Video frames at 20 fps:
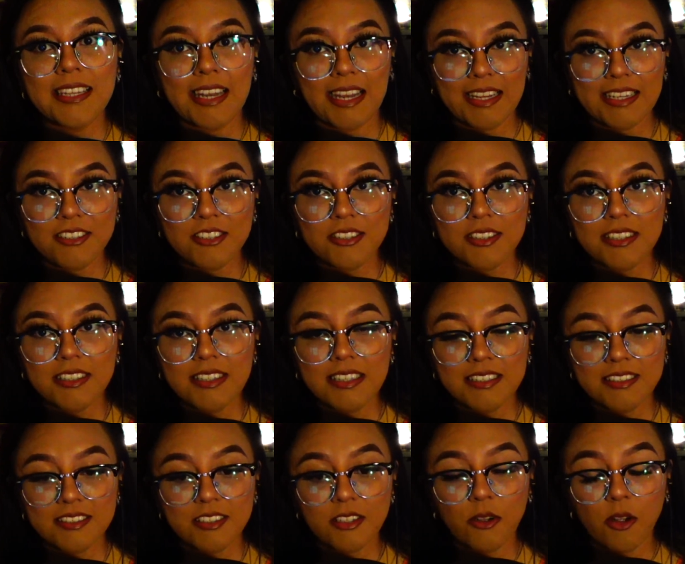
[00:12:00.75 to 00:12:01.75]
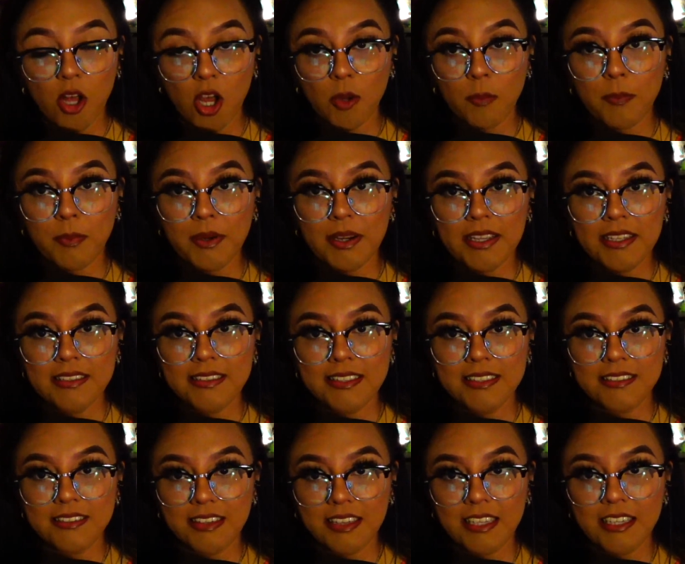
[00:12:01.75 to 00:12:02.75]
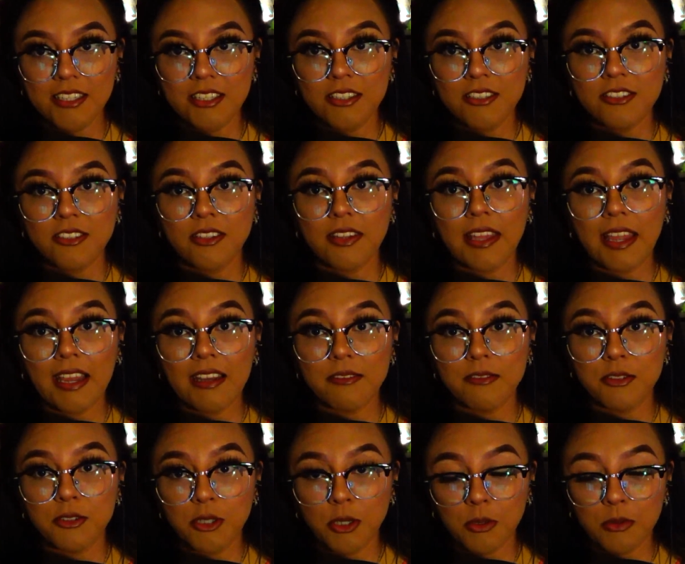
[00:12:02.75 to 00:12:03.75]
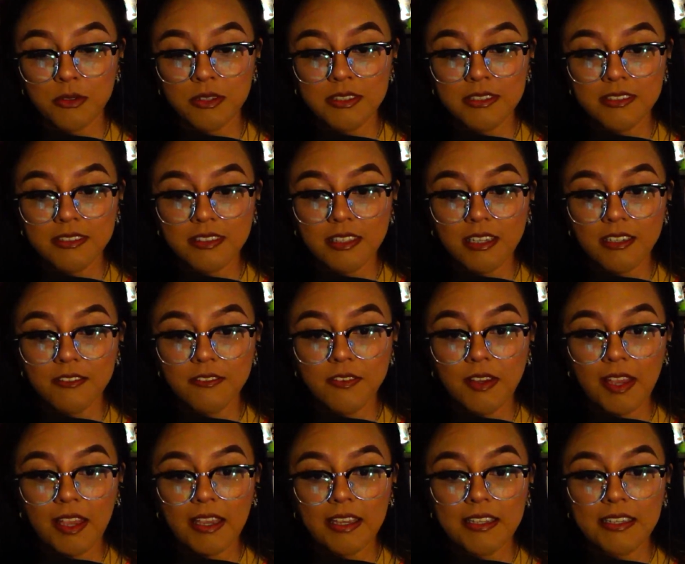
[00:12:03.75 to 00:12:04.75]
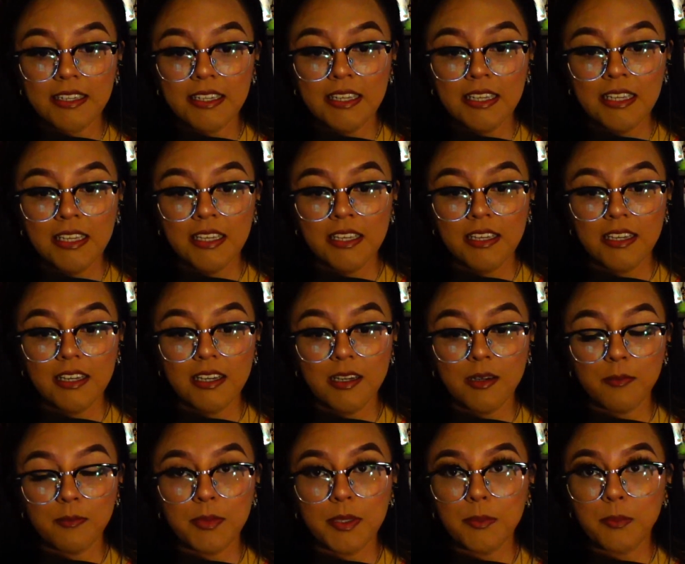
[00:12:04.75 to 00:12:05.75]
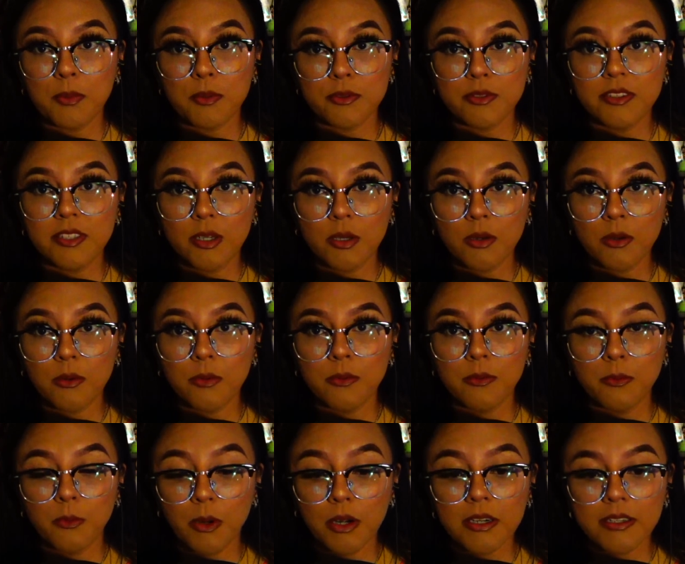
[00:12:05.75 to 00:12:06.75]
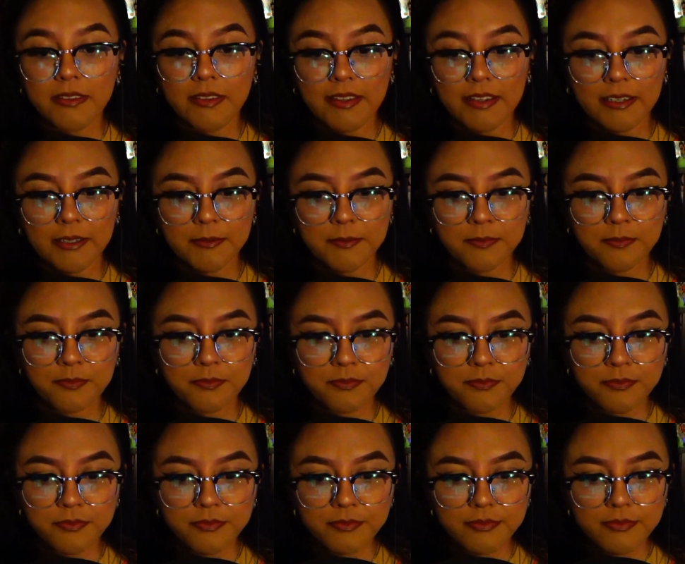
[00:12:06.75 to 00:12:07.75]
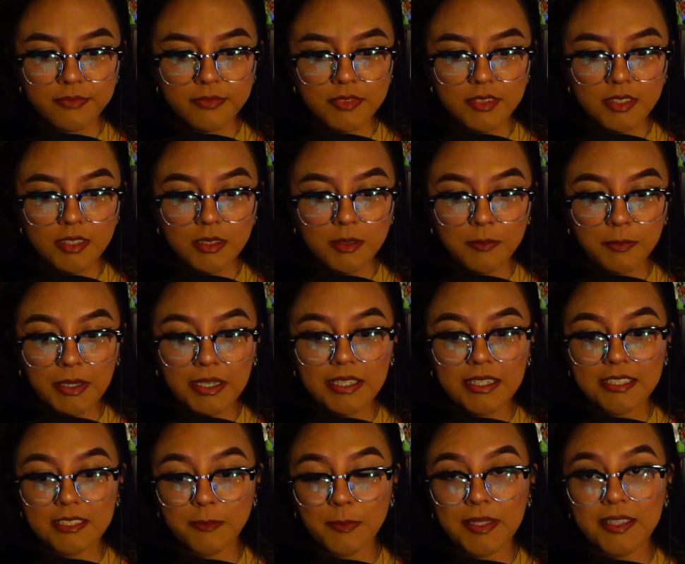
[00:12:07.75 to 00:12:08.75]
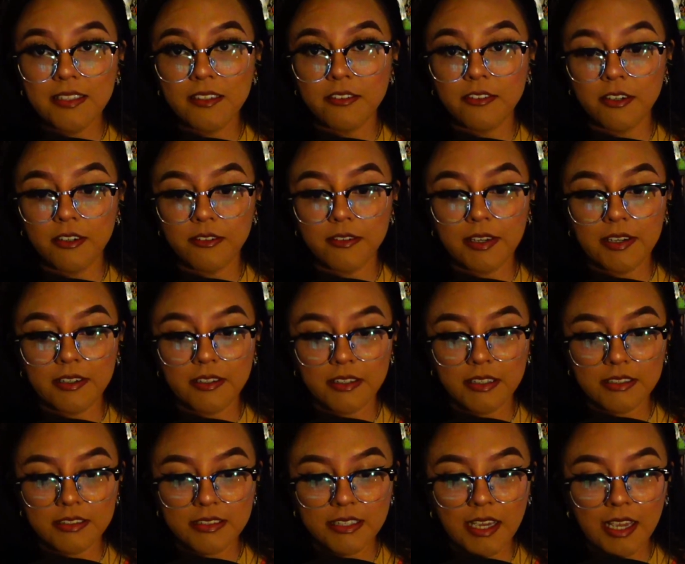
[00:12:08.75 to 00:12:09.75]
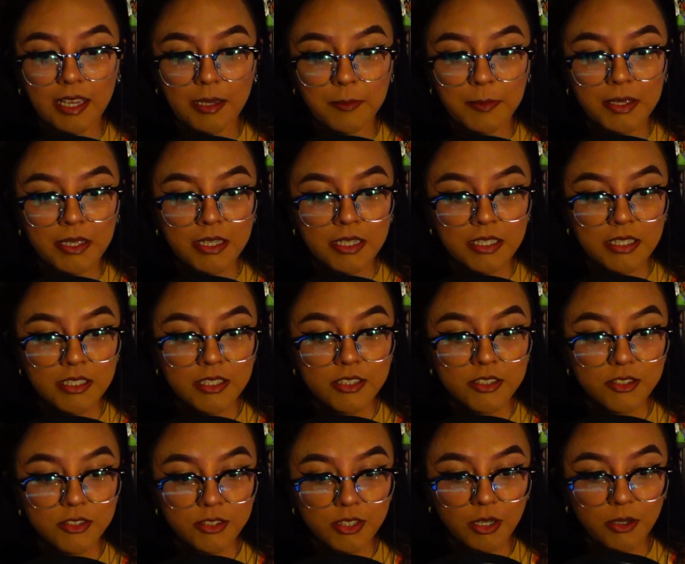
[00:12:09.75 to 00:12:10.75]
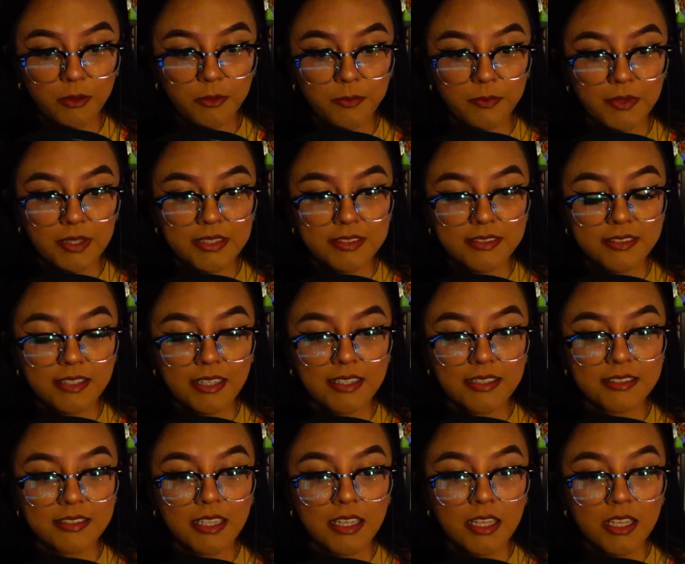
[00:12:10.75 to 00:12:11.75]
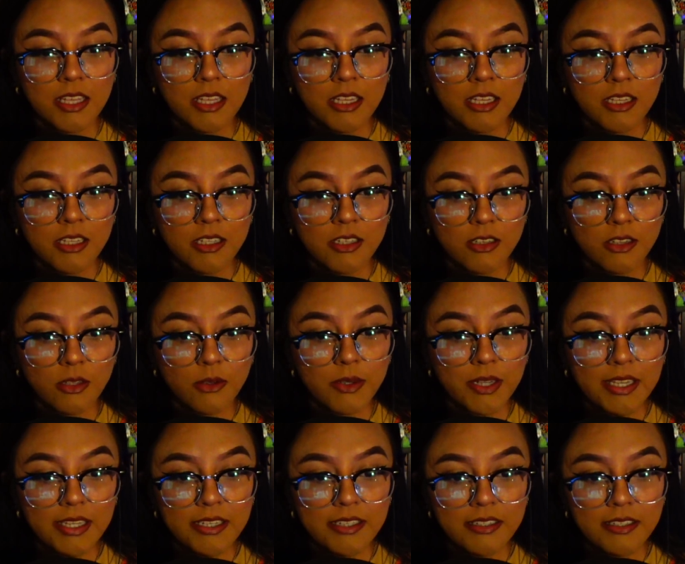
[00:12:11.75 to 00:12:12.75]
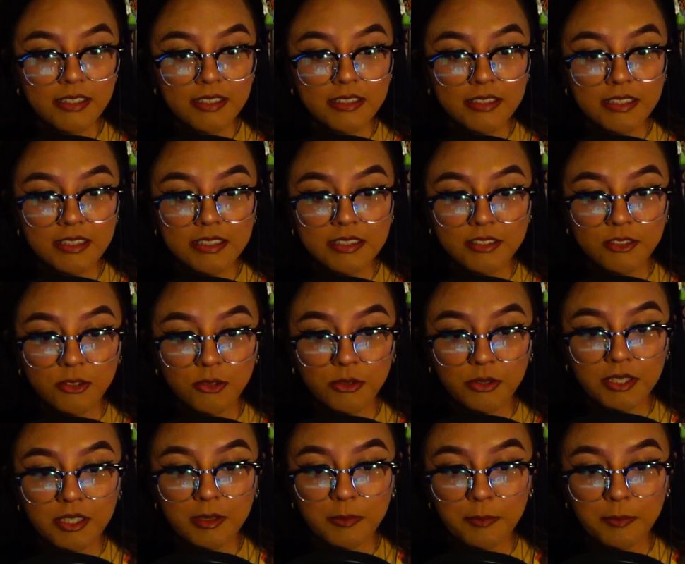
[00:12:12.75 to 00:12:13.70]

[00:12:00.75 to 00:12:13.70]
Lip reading: actually they still operate this theater, so they have shows and stuff, and people still work there, but it's been there for a very long time. So it says, located in the historic